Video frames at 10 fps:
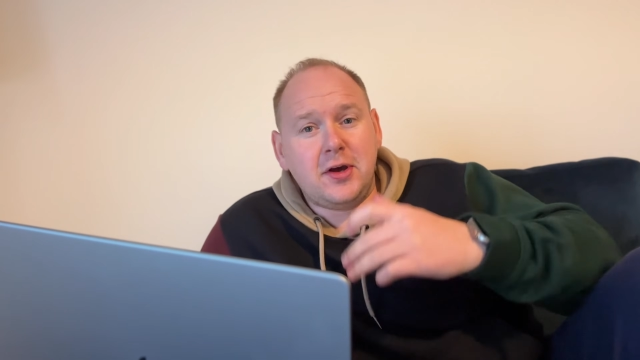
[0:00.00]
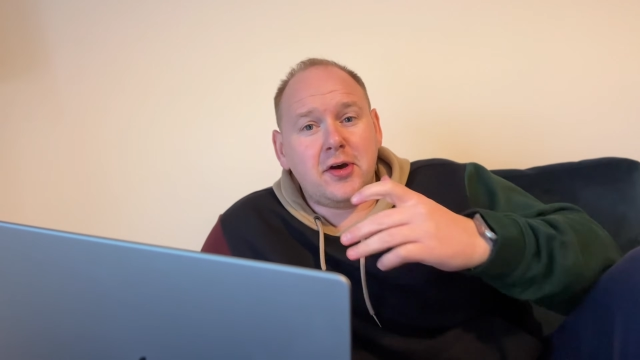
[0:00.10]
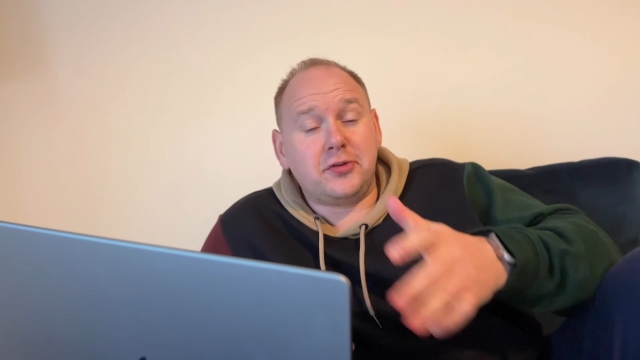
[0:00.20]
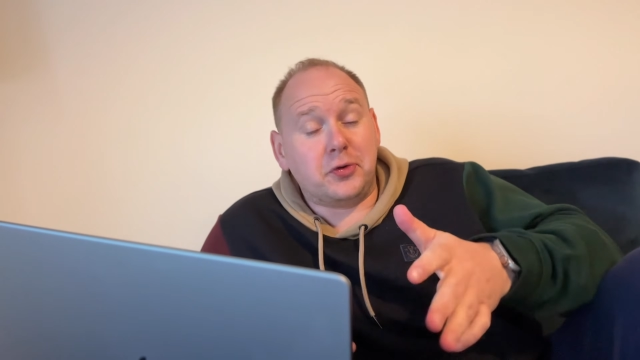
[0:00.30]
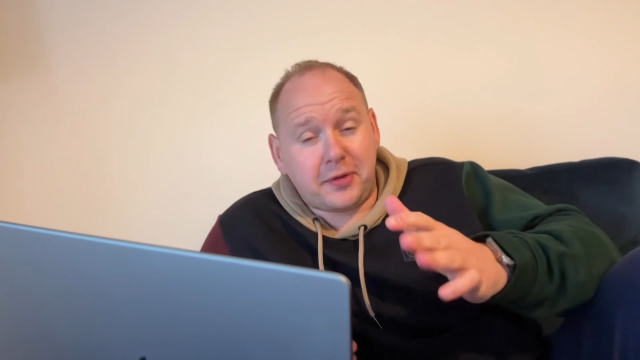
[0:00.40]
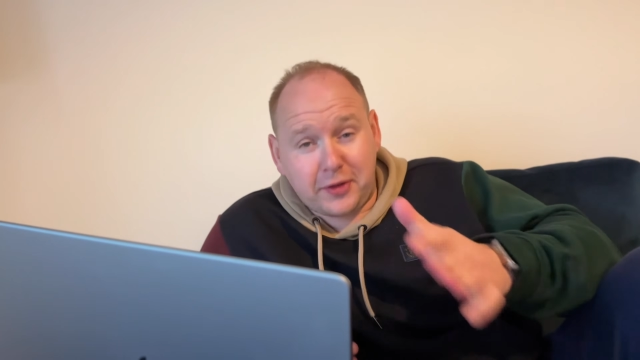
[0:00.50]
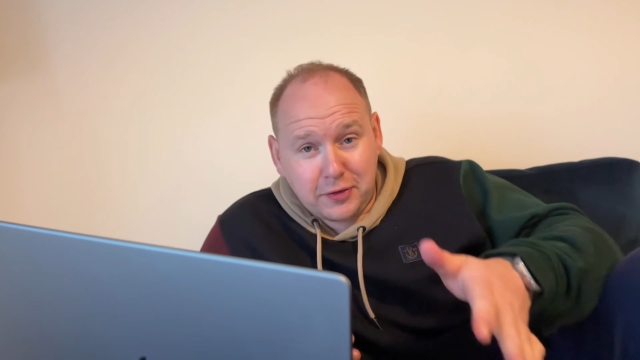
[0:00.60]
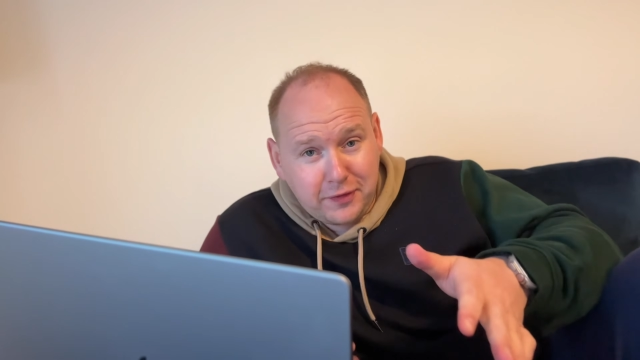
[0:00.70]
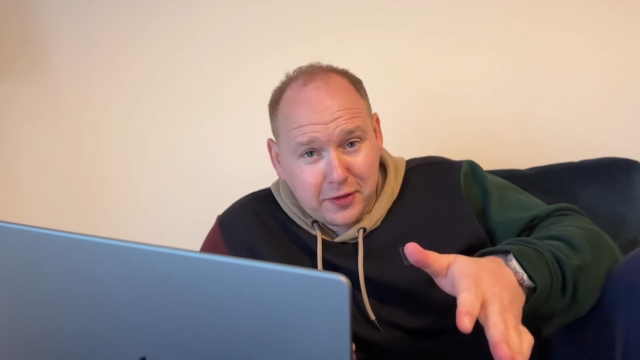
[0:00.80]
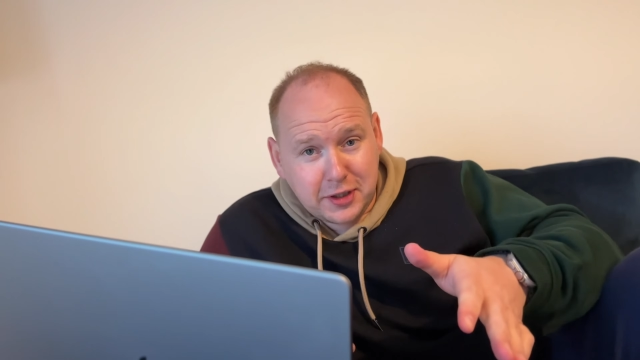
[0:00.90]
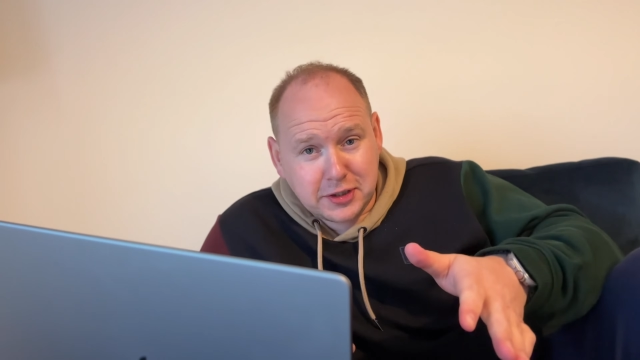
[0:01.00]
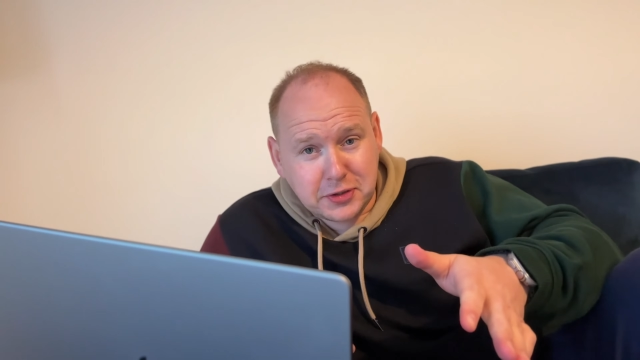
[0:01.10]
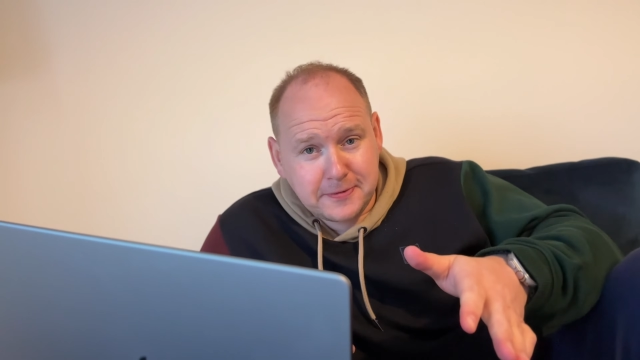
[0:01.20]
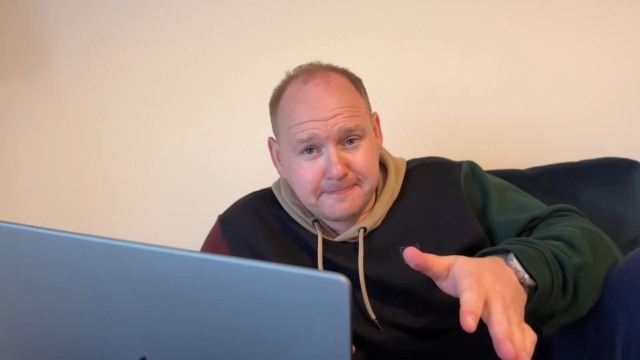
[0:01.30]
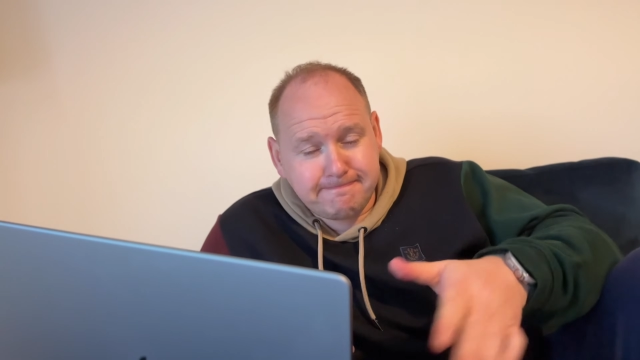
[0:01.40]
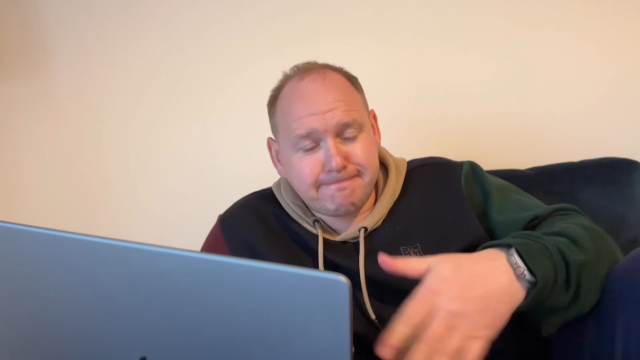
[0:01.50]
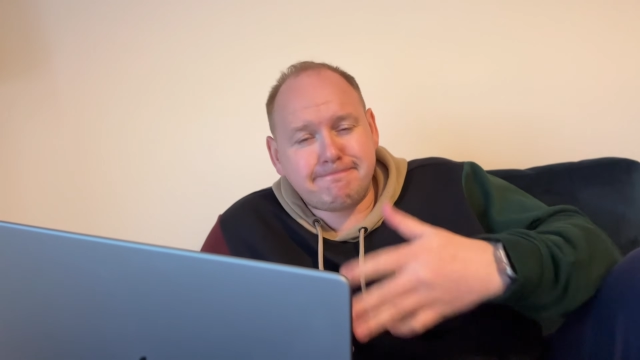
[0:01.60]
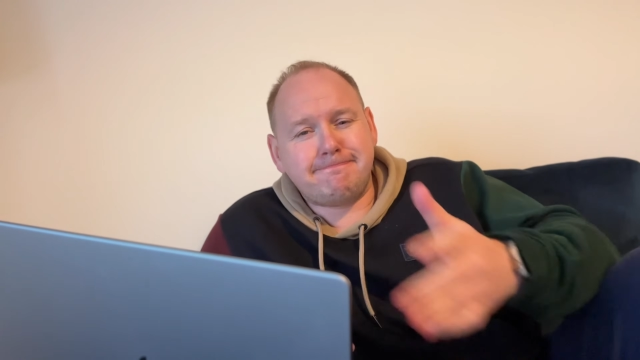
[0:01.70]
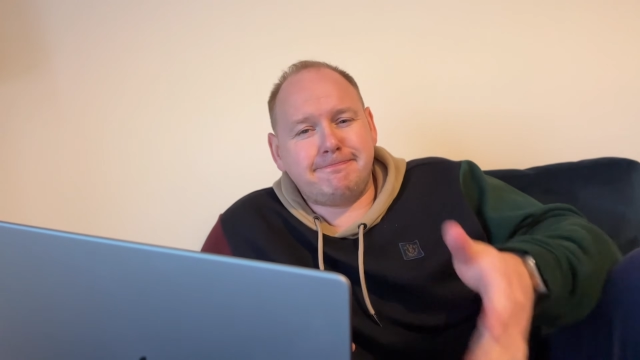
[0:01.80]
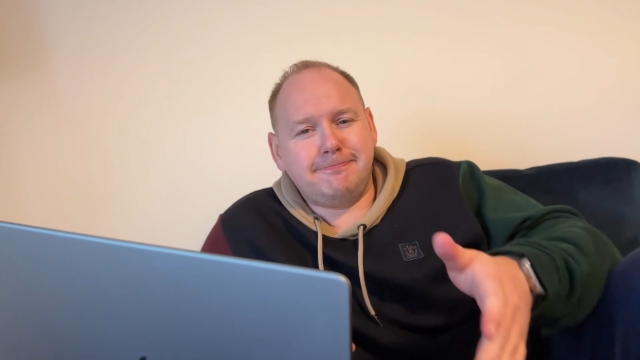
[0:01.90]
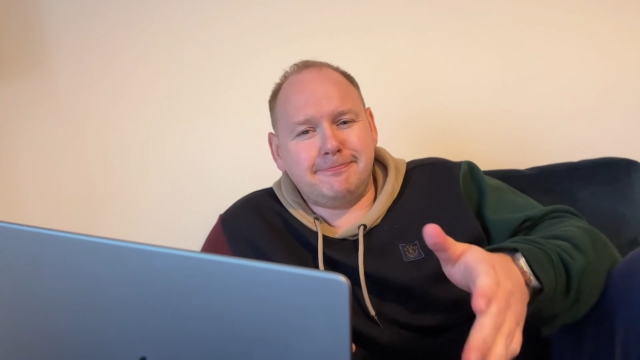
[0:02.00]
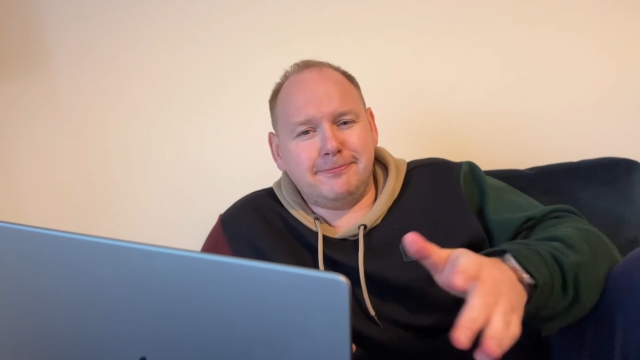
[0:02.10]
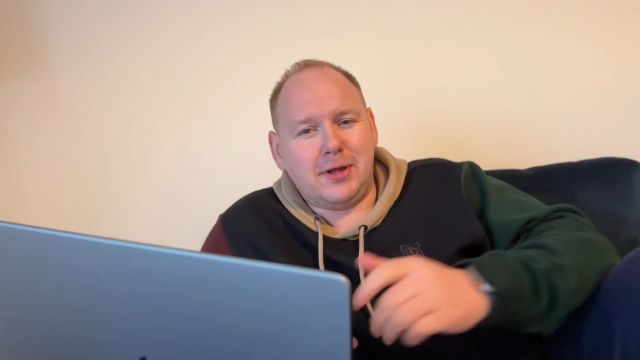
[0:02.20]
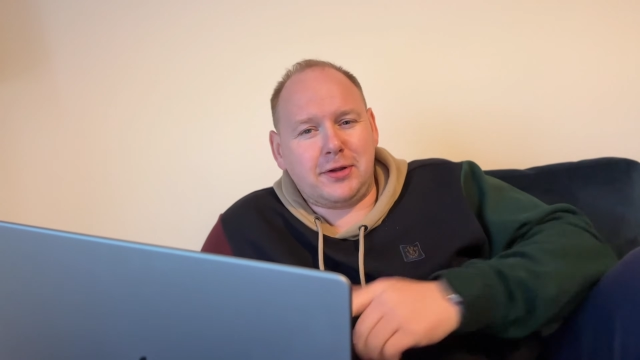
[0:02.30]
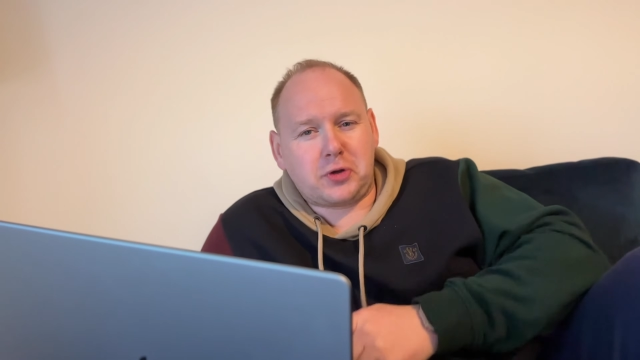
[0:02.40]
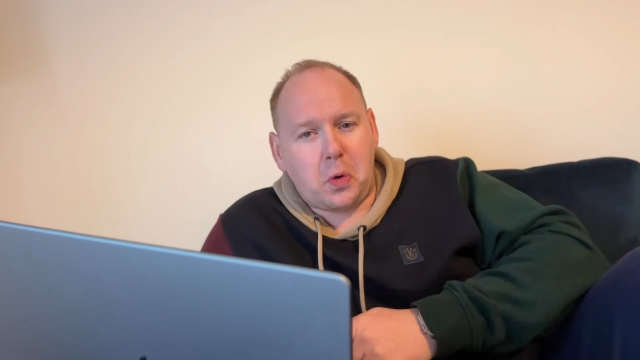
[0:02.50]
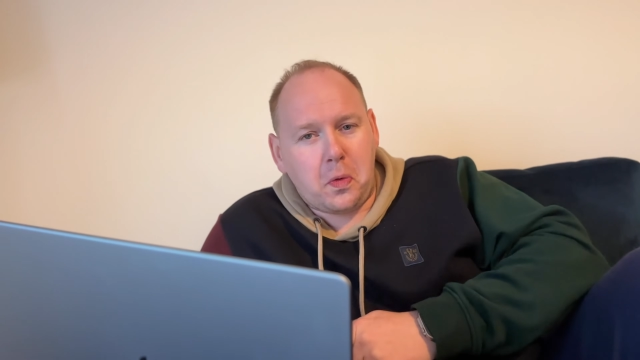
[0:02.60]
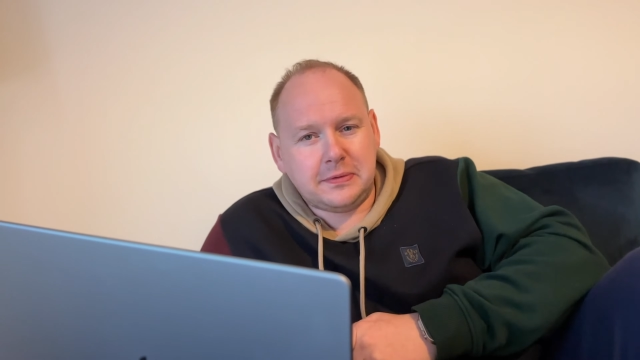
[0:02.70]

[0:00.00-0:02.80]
So without further ado, let's go.